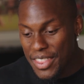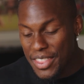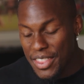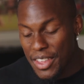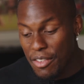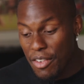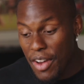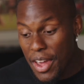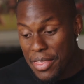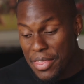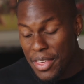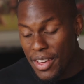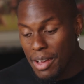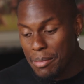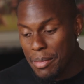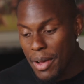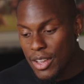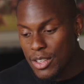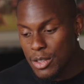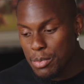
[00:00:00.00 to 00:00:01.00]
the great
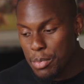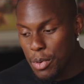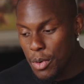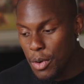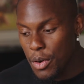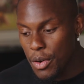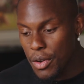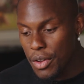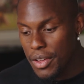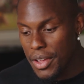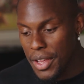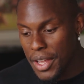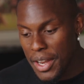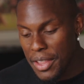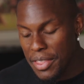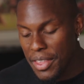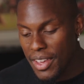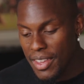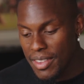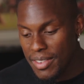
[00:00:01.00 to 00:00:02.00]
thing about sport,
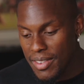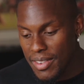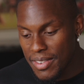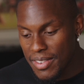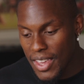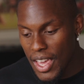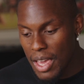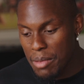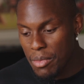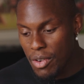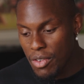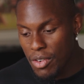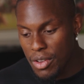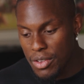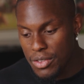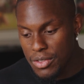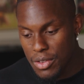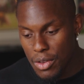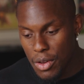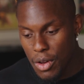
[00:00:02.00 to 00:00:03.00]
and I think it's the same
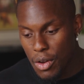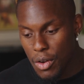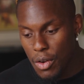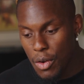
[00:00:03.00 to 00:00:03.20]
across